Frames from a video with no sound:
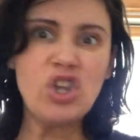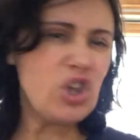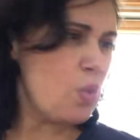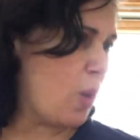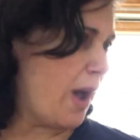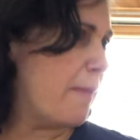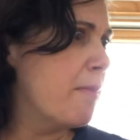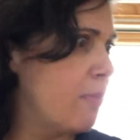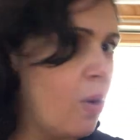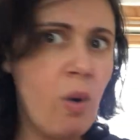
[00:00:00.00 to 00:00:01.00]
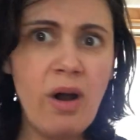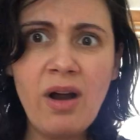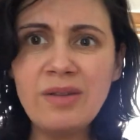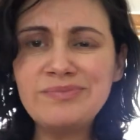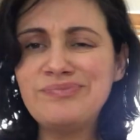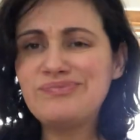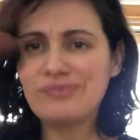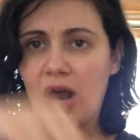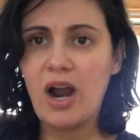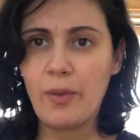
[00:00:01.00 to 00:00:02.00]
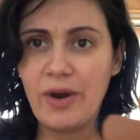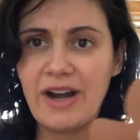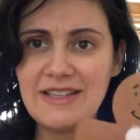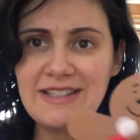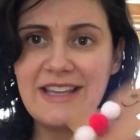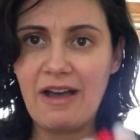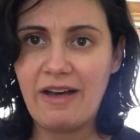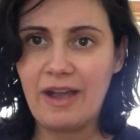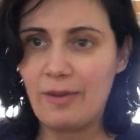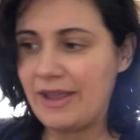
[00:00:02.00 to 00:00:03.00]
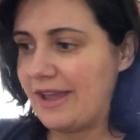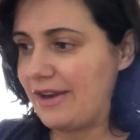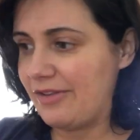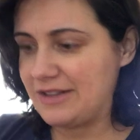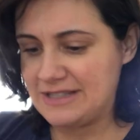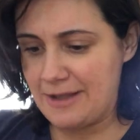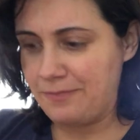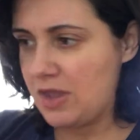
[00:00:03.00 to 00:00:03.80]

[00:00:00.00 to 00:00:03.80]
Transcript: You want more? All right, we're gonna see how high we can get here. Let's see.